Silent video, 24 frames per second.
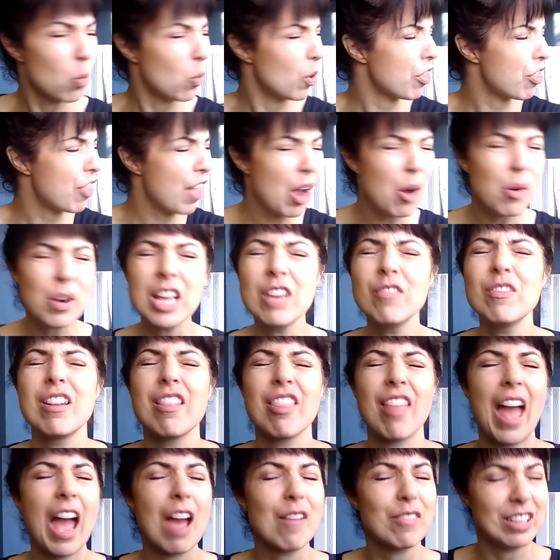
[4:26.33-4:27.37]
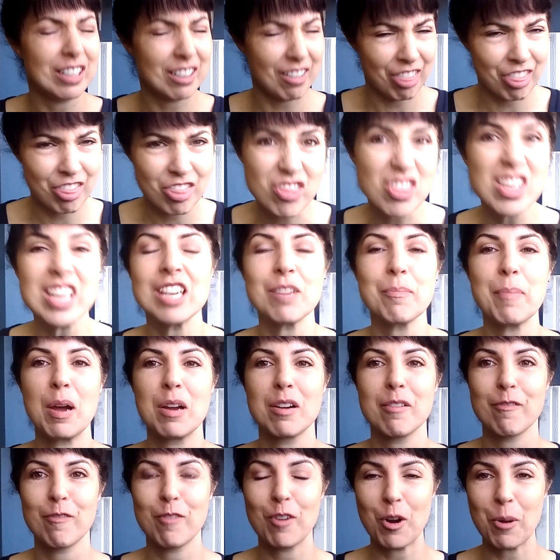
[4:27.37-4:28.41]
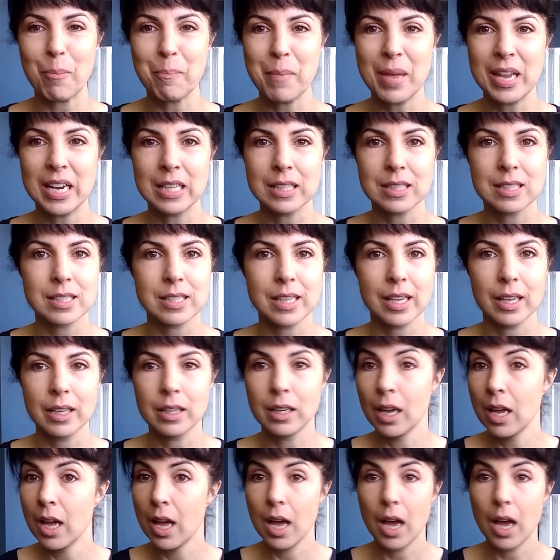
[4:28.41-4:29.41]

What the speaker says: without even having to think about it for a minute, said,